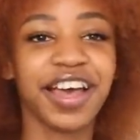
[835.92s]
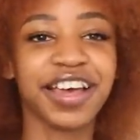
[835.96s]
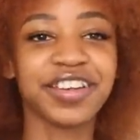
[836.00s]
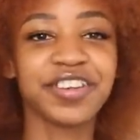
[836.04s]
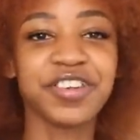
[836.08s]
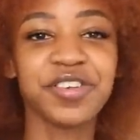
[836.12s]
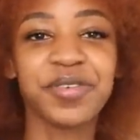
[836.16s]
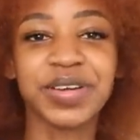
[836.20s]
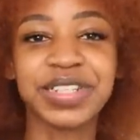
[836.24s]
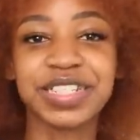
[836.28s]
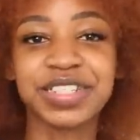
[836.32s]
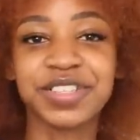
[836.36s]
I
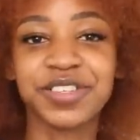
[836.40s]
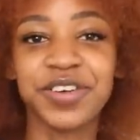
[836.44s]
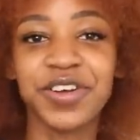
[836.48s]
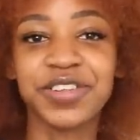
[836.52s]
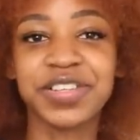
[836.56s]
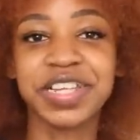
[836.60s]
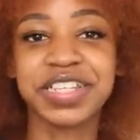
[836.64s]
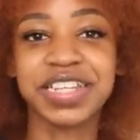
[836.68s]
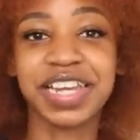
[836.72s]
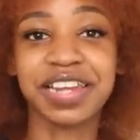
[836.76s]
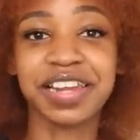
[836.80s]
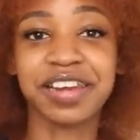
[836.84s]
don't know what it's
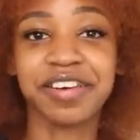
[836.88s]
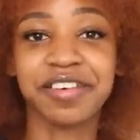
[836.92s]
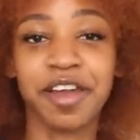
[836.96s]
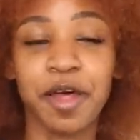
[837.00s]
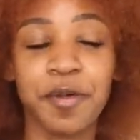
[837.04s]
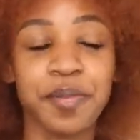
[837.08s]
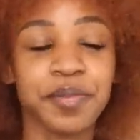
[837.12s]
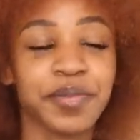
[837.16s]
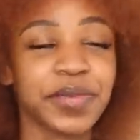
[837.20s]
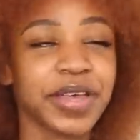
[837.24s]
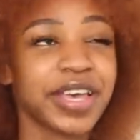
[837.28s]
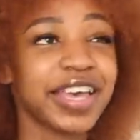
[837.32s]
called, the
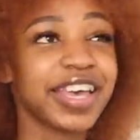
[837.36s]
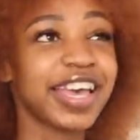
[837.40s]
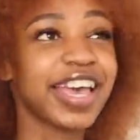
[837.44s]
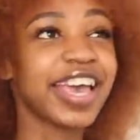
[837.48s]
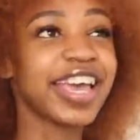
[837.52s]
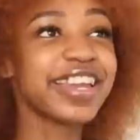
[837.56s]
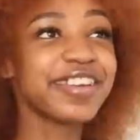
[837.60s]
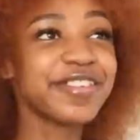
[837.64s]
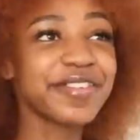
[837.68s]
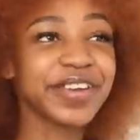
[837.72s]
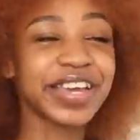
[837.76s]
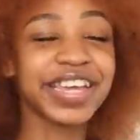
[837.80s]
Telegram.
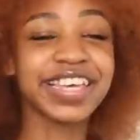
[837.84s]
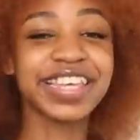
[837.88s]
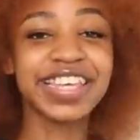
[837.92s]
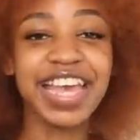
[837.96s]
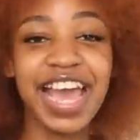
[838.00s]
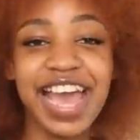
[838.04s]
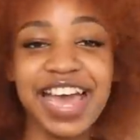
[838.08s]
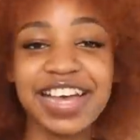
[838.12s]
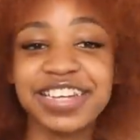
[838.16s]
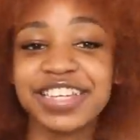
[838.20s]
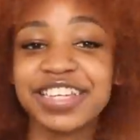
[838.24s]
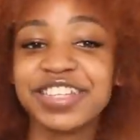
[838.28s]
Anyway,
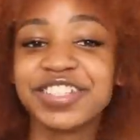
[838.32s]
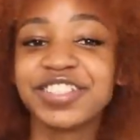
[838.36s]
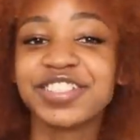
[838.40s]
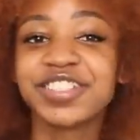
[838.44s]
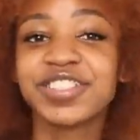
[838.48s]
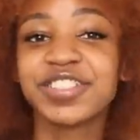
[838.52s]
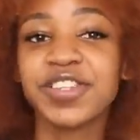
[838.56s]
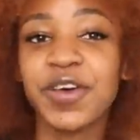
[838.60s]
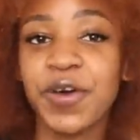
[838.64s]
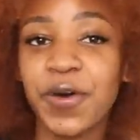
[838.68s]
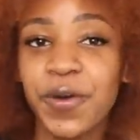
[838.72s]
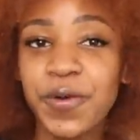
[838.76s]
yeah,
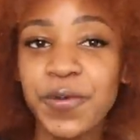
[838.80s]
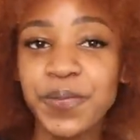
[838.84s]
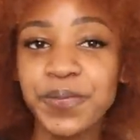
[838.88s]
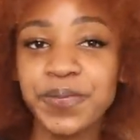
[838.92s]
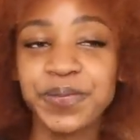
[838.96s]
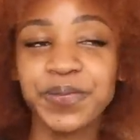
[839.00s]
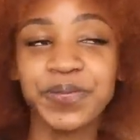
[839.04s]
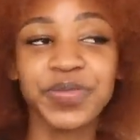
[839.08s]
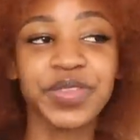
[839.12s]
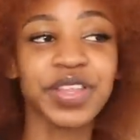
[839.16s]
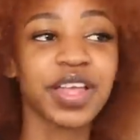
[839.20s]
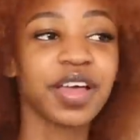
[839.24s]

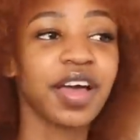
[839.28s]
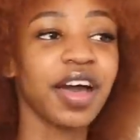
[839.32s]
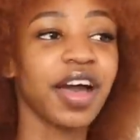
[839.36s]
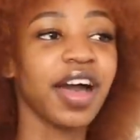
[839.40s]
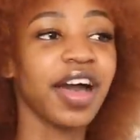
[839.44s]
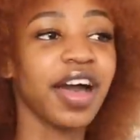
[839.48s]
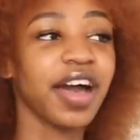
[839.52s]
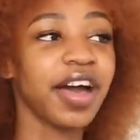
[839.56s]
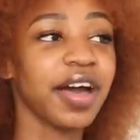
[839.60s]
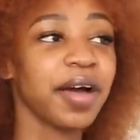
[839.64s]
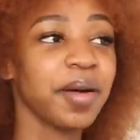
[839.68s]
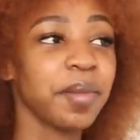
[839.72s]
so
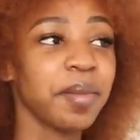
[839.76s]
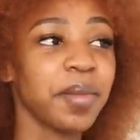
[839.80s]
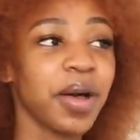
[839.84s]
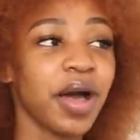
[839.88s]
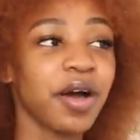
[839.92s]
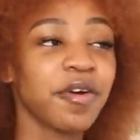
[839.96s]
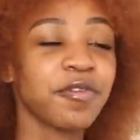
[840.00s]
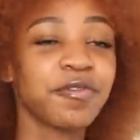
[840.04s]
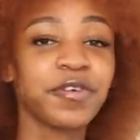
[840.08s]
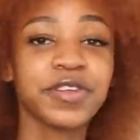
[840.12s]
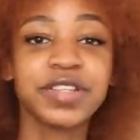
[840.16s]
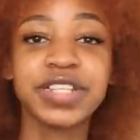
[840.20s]
Um,
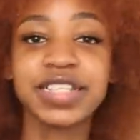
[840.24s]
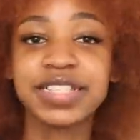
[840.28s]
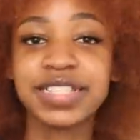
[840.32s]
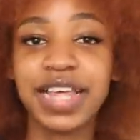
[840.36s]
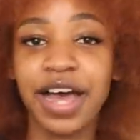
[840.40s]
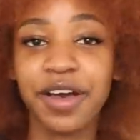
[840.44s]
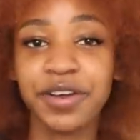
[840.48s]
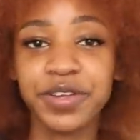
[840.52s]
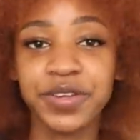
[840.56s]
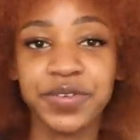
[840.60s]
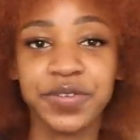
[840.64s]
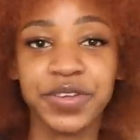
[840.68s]
for
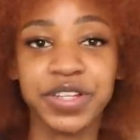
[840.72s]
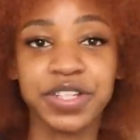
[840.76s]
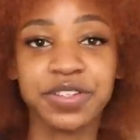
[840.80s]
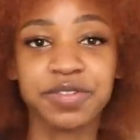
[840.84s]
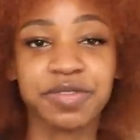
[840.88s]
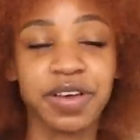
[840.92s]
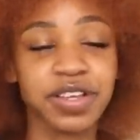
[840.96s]
this outfit,